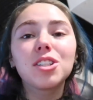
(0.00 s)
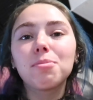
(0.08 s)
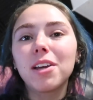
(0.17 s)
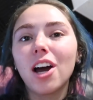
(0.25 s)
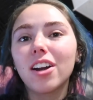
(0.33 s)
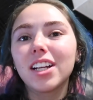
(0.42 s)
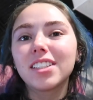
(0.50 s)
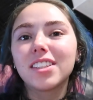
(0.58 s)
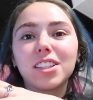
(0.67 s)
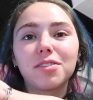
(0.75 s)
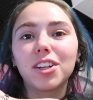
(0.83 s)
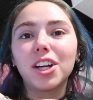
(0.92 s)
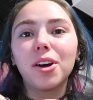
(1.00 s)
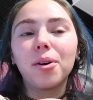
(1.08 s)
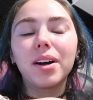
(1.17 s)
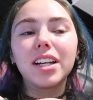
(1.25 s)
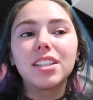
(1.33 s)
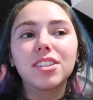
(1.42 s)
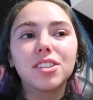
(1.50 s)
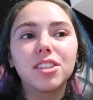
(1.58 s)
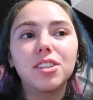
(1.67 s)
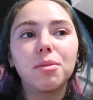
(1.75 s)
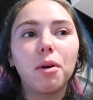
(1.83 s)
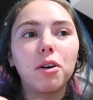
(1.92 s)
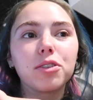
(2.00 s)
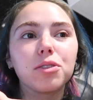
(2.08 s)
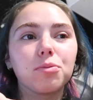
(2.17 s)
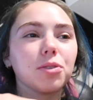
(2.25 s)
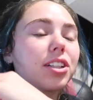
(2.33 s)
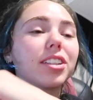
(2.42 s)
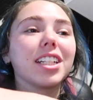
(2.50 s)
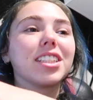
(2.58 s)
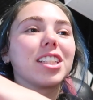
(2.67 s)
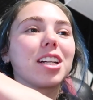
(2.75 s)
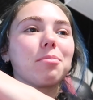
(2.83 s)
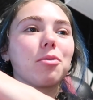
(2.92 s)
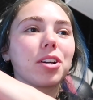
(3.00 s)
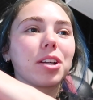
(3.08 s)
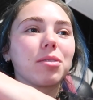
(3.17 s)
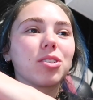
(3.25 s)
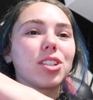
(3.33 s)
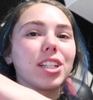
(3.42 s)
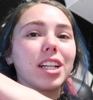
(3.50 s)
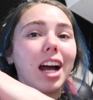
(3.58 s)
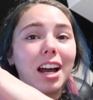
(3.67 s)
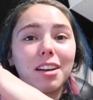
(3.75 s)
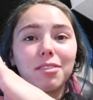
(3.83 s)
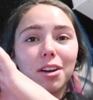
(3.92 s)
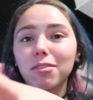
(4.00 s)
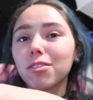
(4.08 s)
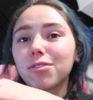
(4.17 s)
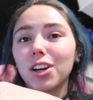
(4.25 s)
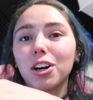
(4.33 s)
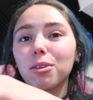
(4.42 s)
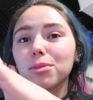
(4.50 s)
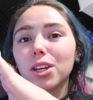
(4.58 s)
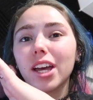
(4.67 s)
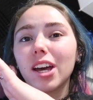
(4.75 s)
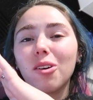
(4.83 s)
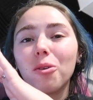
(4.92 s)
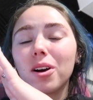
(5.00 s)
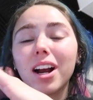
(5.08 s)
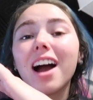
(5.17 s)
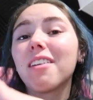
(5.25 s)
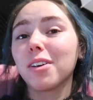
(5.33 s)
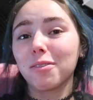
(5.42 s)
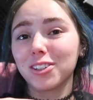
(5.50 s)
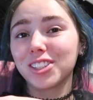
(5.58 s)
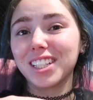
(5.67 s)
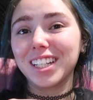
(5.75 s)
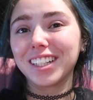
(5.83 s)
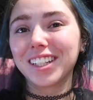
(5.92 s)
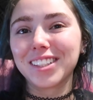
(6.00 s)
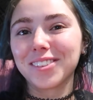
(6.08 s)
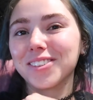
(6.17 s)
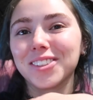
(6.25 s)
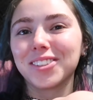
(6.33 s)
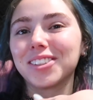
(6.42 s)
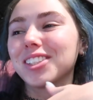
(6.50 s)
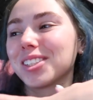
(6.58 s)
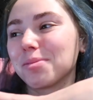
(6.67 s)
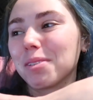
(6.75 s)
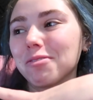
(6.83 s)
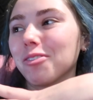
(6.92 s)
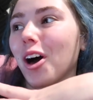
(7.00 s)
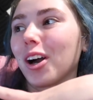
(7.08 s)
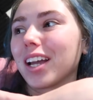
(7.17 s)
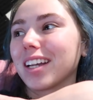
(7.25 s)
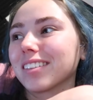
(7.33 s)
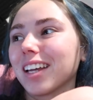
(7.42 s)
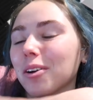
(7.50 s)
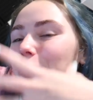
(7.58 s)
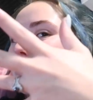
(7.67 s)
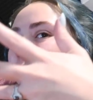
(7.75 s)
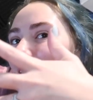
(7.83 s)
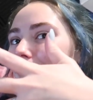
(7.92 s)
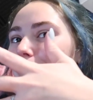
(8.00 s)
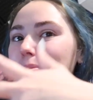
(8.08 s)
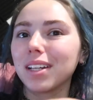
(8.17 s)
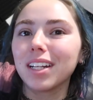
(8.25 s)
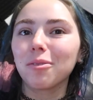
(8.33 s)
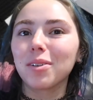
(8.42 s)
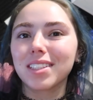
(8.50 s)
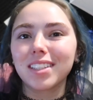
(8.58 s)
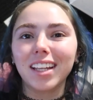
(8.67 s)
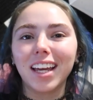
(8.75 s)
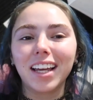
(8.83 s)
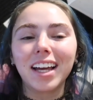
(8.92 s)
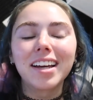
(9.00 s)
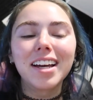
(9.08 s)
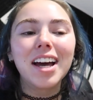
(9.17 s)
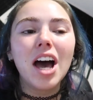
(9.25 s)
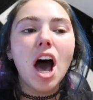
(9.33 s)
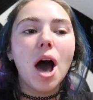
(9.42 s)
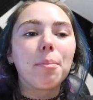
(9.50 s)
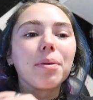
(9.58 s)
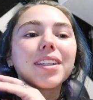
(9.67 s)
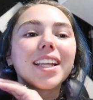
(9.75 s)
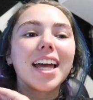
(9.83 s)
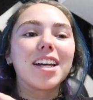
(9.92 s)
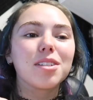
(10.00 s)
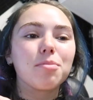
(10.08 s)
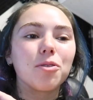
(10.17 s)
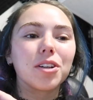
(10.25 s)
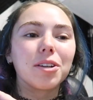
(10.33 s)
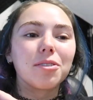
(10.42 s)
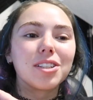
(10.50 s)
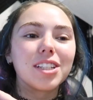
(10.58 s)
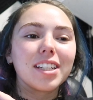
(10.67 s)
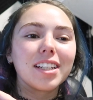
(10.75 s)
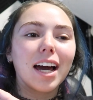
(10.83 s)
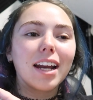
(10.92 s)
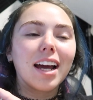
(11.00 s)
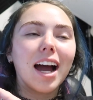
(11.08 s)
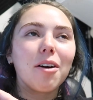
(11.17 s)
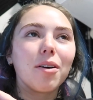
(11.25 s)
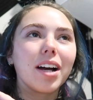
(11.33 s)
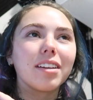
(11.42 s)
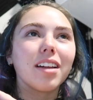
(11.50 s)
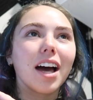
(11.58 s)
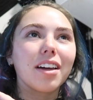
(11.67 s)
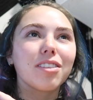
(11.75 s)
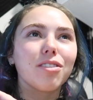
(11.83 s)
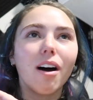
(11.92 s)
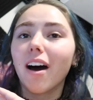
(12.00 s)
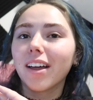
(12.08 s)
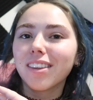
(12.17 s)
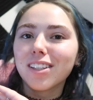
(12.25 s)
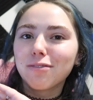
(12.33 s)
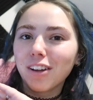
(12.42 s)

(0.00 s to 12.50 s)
To be honest, this video is the most realistic morning routine I've ever filmed or have ever seen because it was literally just me vlogging like what happened. It wasn't like a planned morning routine, kind of how I like thought this